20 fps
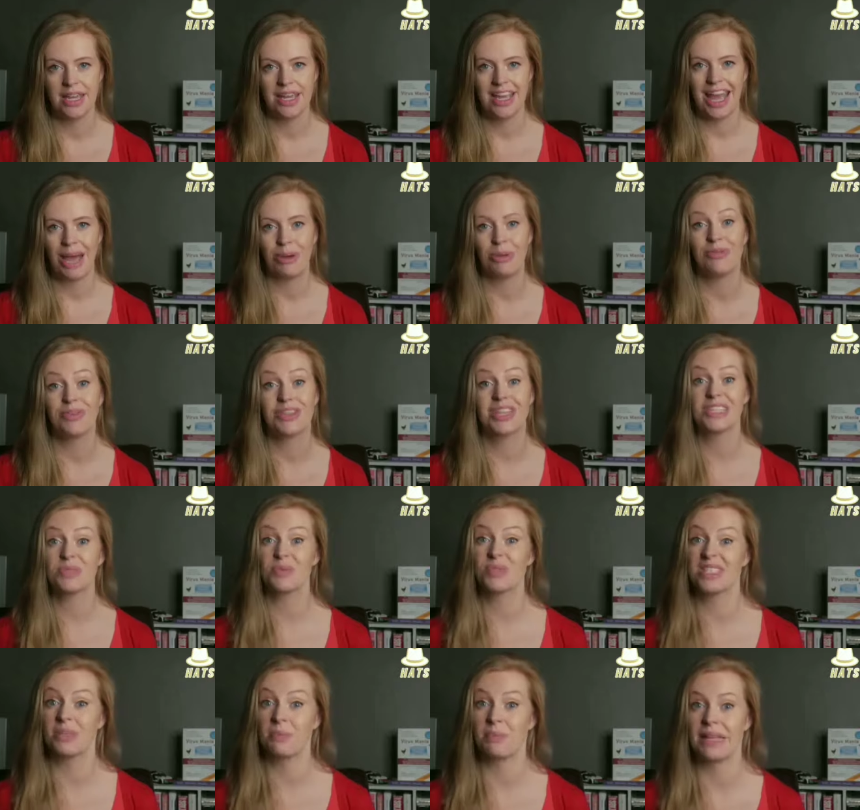However, this
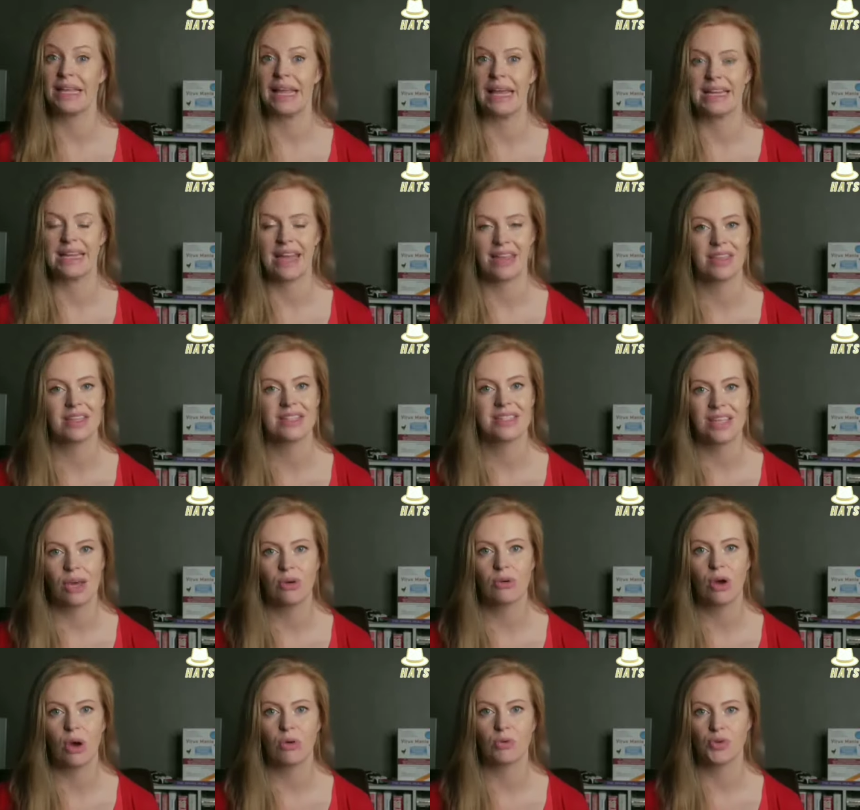was simply another
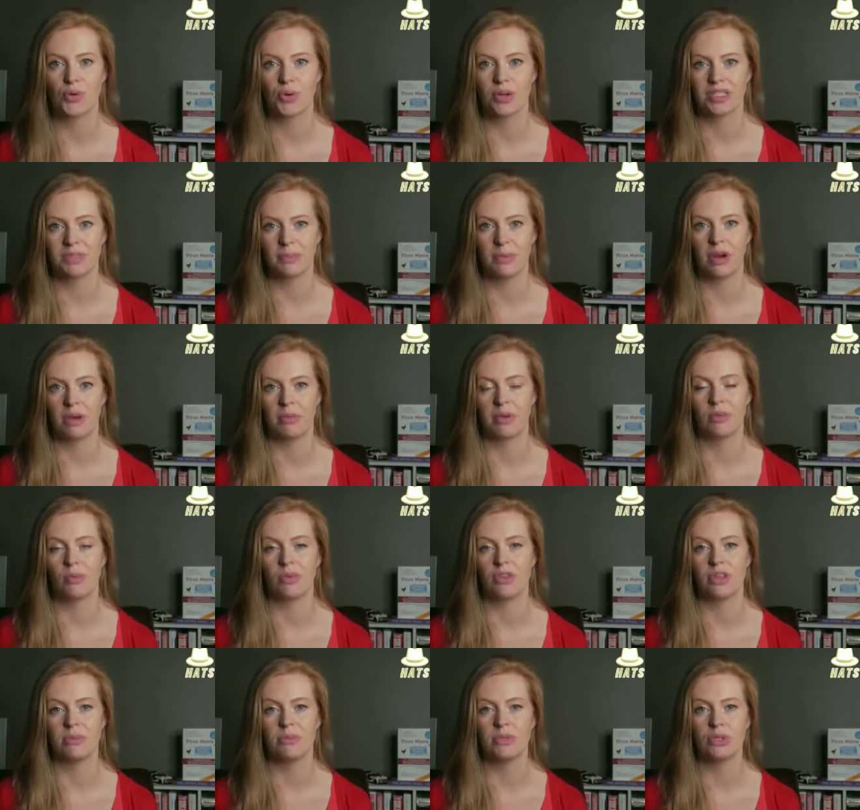cell culture experiment
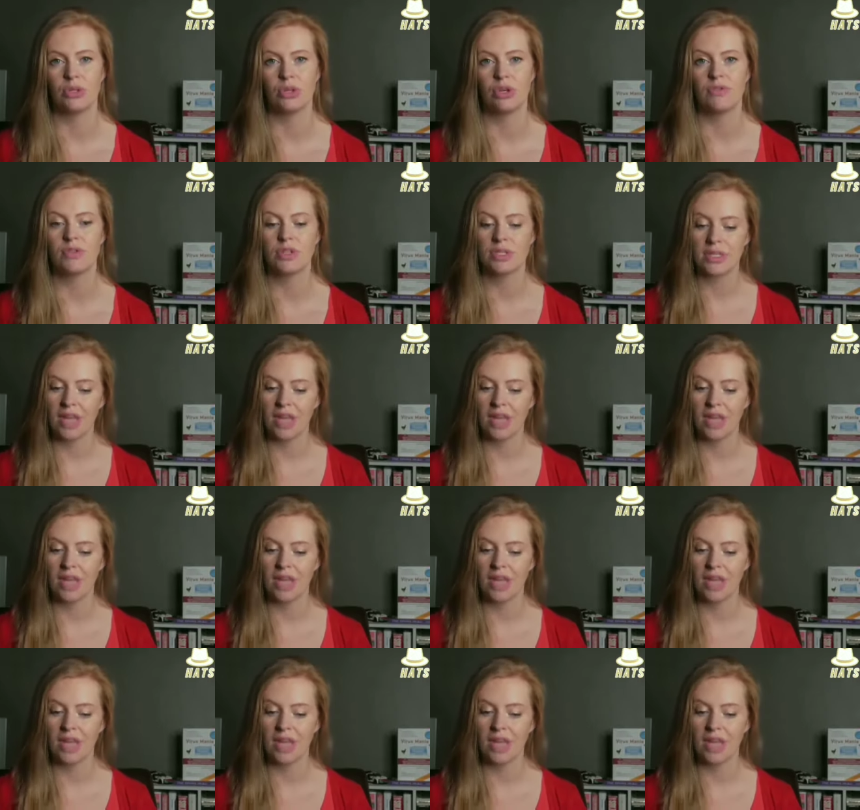with observed